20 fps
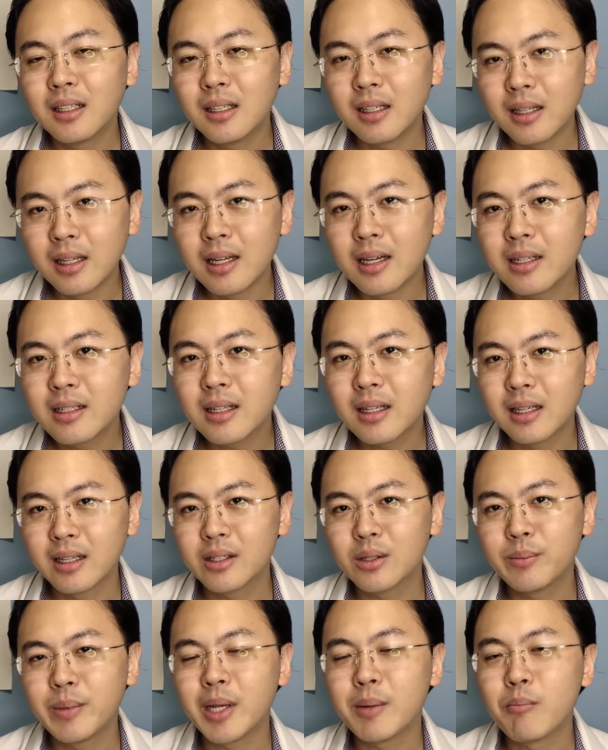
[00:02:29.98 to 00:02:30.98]
learn a
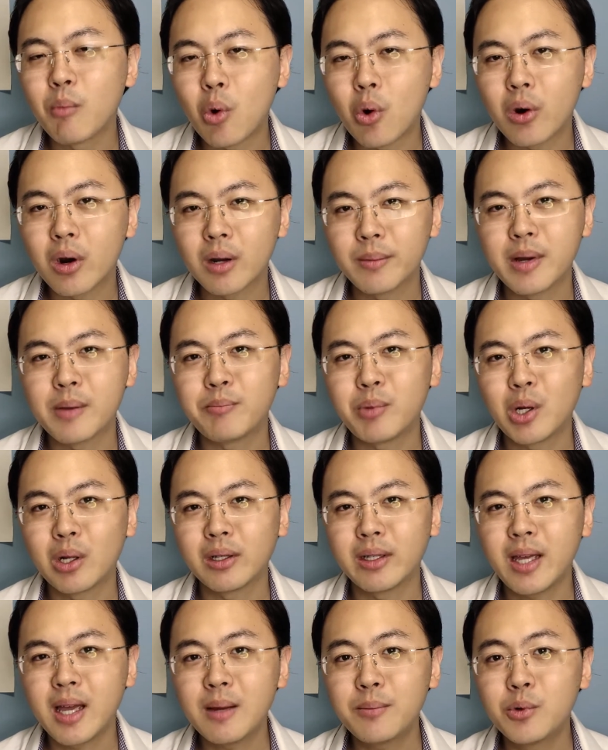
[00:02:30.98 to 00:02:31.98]
little bit more about
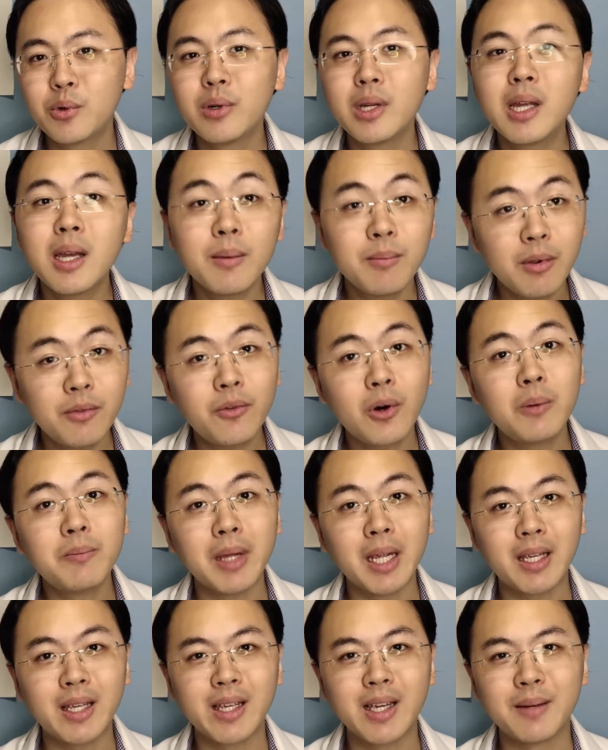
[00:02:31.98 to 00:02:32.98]
polyamory before
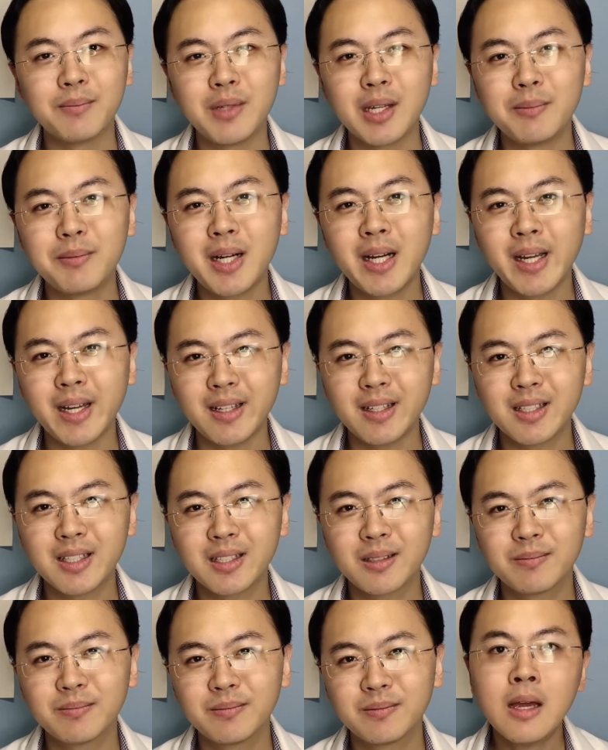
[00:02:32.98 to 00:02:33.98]
making up their
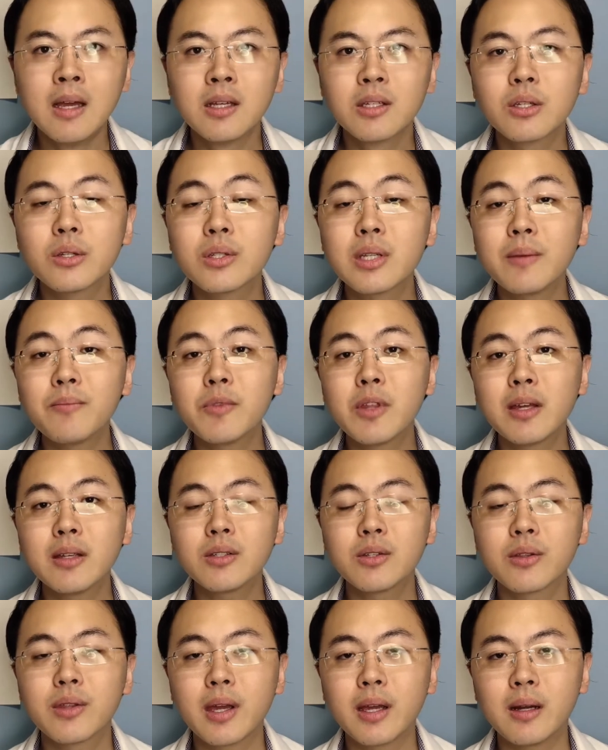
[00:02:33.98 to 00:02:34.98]
minds. So some
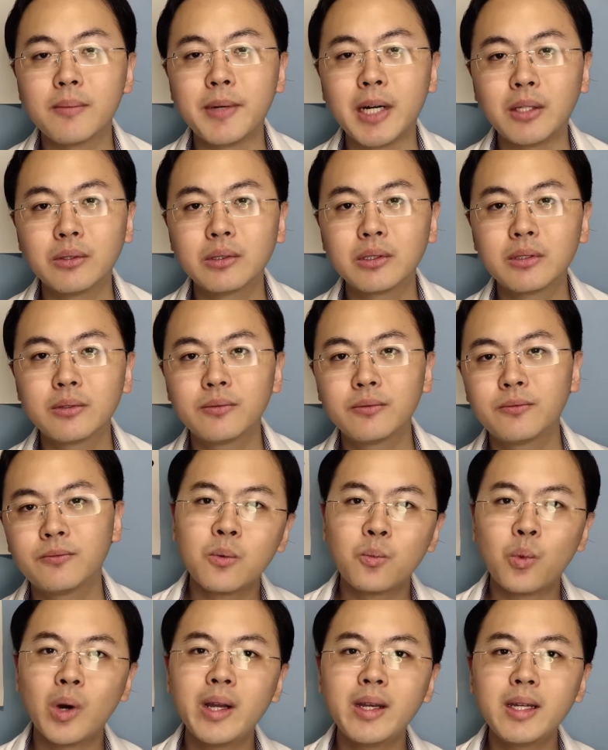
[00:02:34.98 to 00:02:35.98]
things to think about.
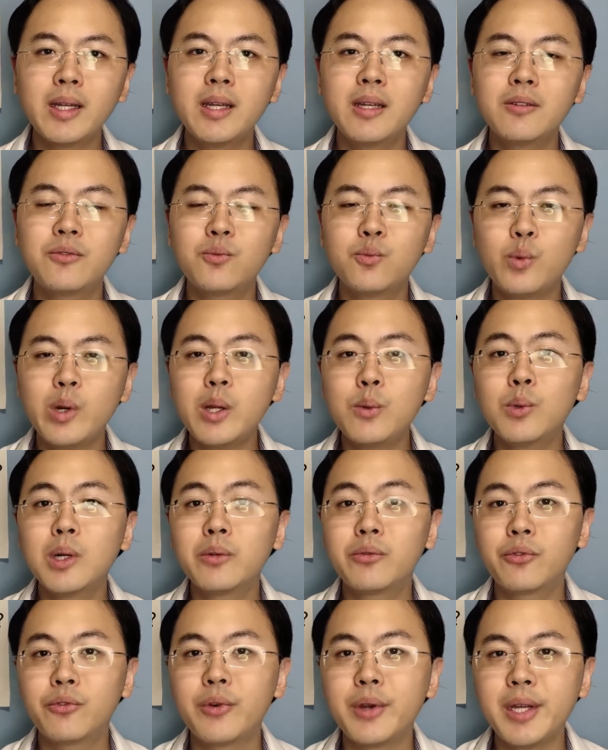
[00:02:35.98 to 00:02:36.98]
What if we were
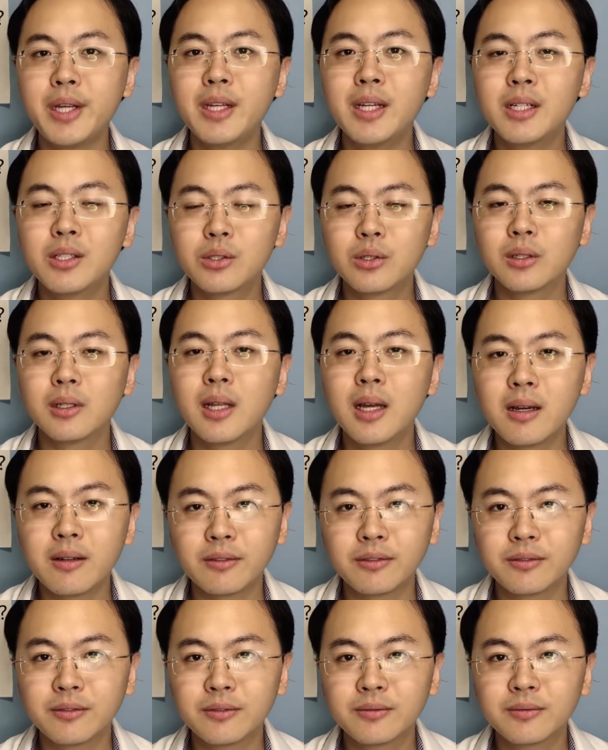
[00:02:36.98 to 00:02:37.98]
free to
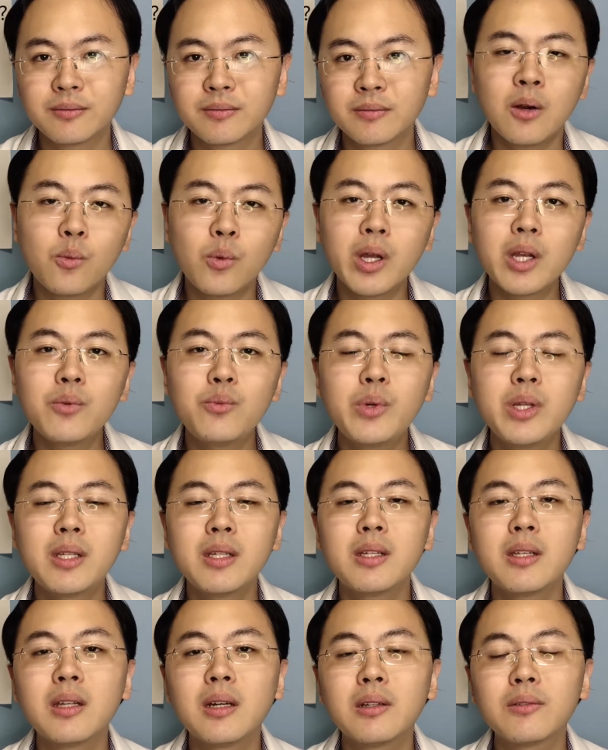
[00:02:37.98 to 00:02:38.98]
love? What if we
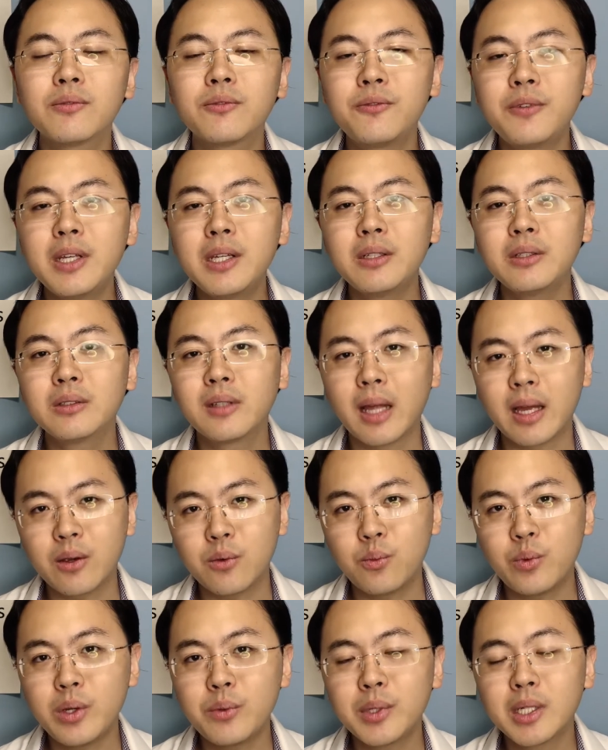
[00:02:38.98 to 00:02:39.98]
did not feel like
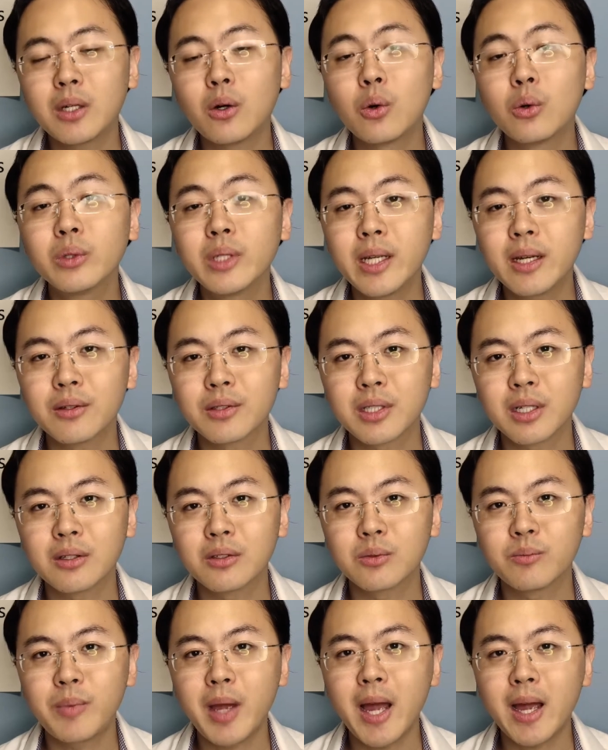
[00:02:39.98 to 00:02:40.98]
we were holding
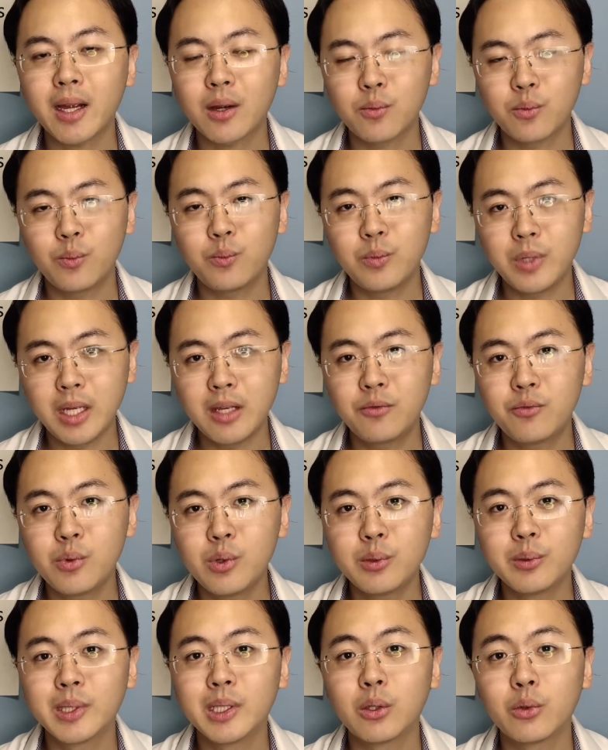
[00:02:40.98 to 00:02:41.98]
ourselves back if
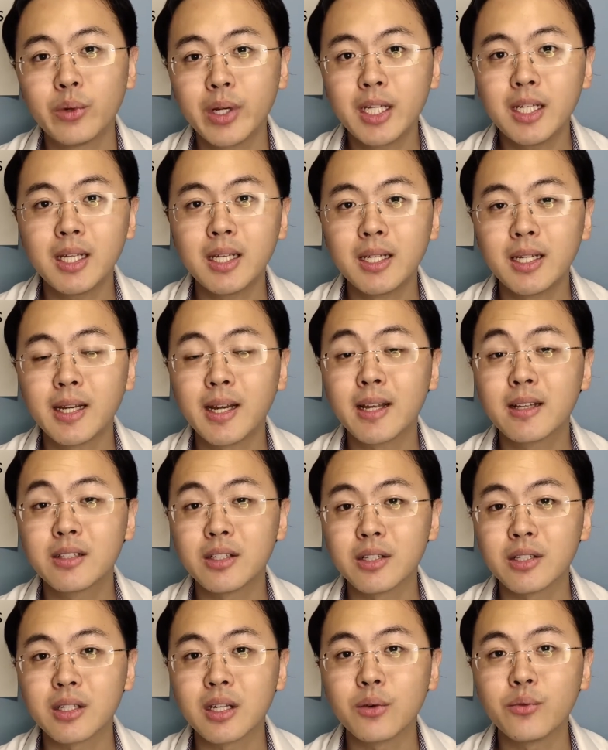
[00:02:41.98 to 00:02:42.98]
we were already in an
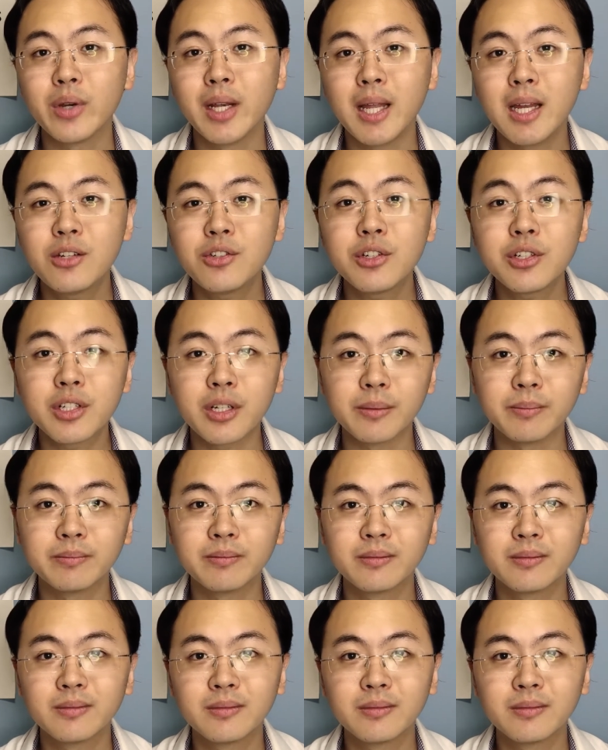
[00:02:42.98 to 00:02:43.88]
existing relationship?